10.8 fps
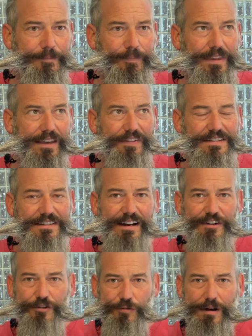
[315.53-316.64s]
if it's
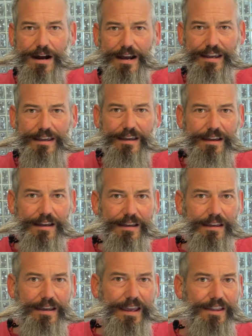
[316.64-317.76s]
not dry
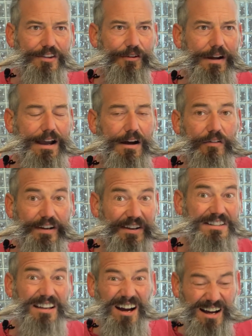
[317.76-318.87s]
and you're out and
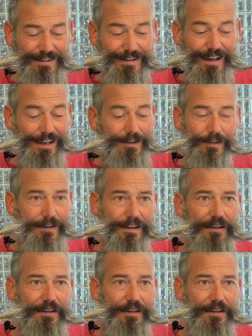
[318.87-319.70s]
it's a hot day,